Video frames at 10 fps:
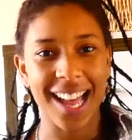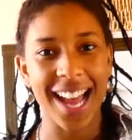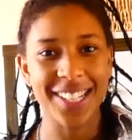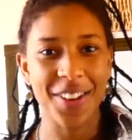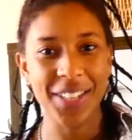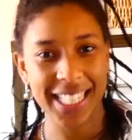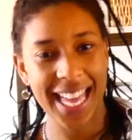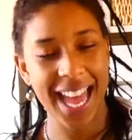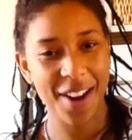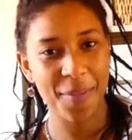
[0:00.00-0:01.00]
I don't
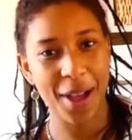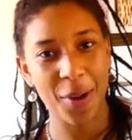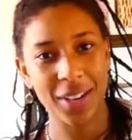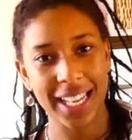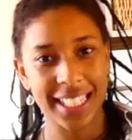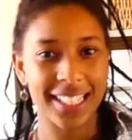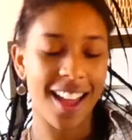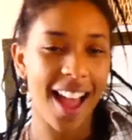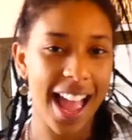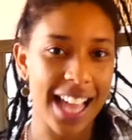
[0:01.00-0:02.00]
care about like
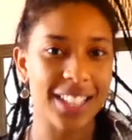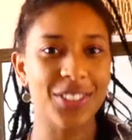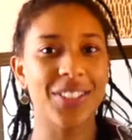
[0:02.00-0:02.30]
likes,